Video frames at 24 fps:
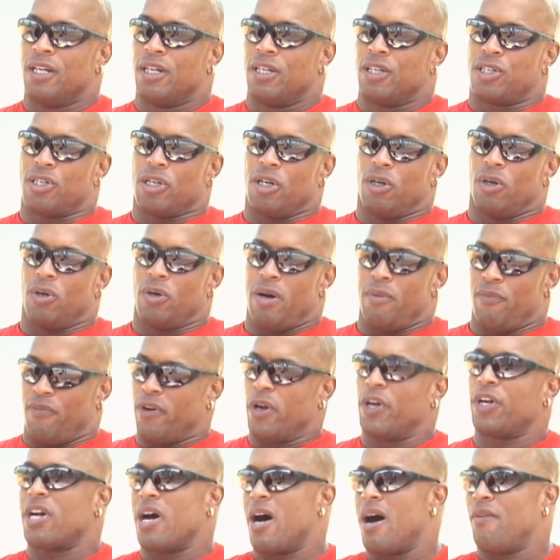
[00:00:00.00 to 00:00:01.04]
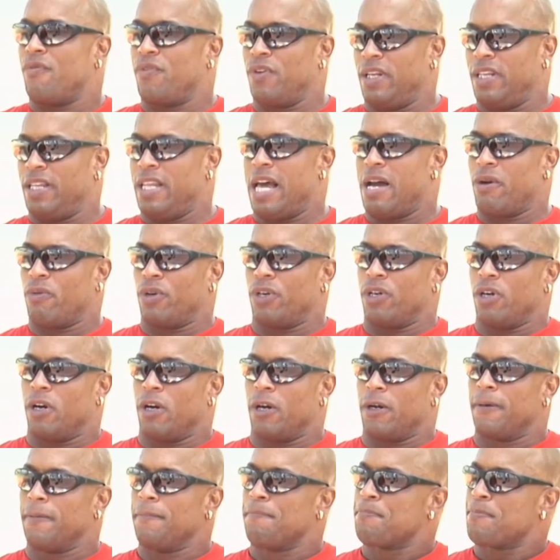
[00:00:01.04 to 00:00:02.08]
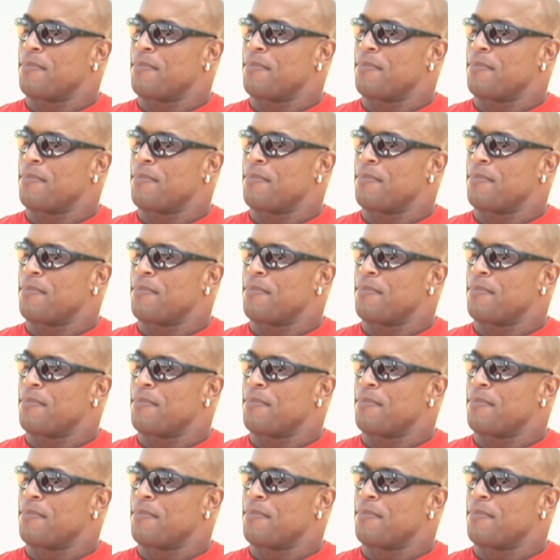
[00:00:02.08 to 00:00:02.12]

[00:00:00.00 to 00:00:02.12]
So I'm very confident in that regard.